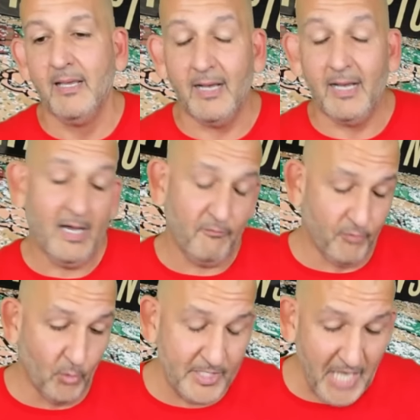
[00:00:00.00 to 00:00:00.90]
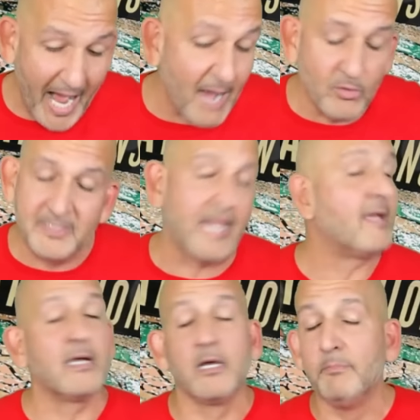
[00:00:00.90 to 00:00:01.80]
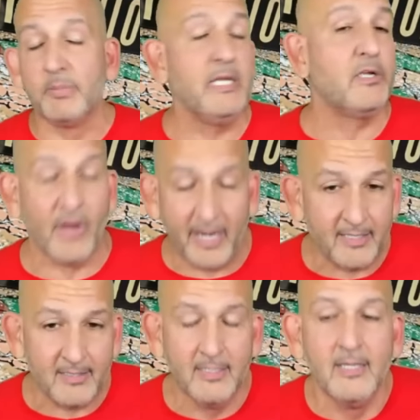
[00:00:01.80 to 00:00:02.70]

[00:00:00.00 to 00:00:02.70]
uh, for which I will take complete credit.